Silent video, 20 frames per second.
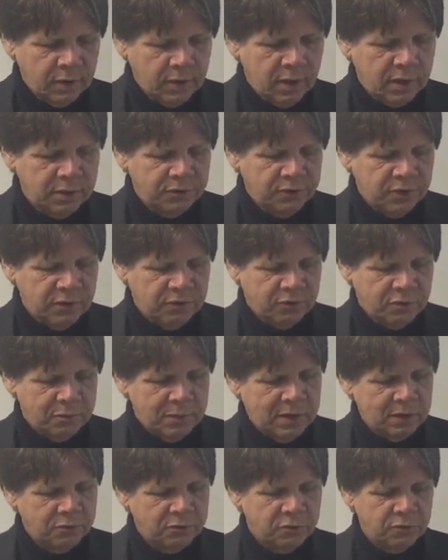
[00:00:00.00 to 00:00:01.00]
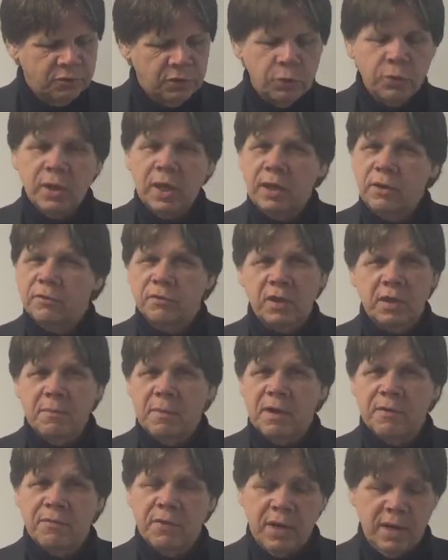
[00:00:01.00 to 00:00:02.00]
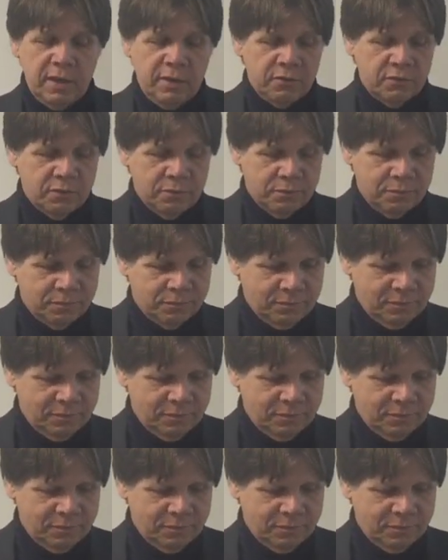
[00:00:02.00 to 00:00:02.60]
God says to Moses, You can't see my face